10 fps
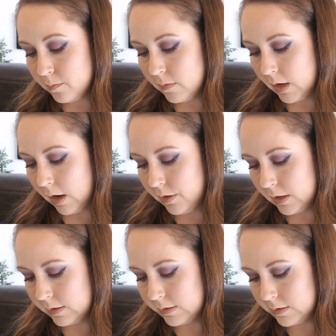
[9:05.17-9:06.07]
I think
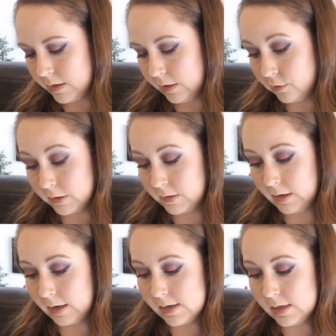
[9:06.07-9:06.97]
it's an interesting
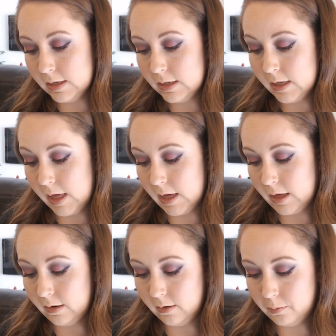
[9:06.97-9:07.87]
idea,
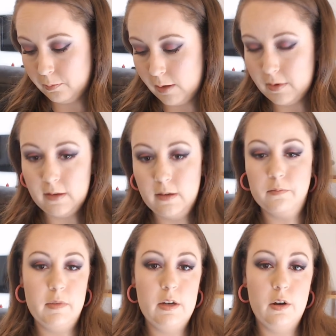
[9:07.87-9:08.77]
and maybe,
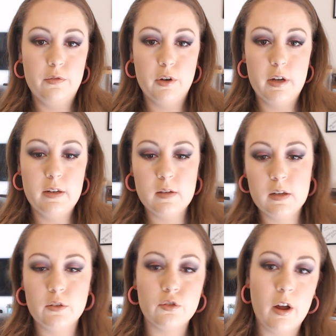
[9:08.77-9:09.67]
you know, if you're
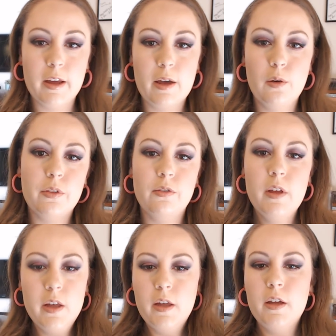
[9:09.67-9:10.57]
into trying out
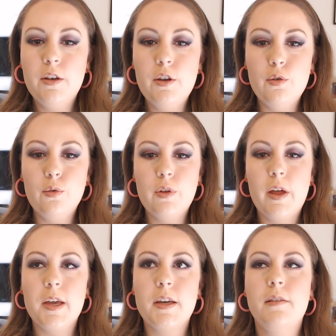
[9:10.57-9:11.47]
new
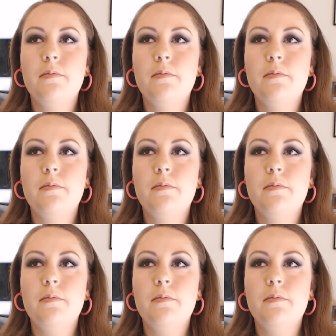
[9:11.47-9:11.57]
like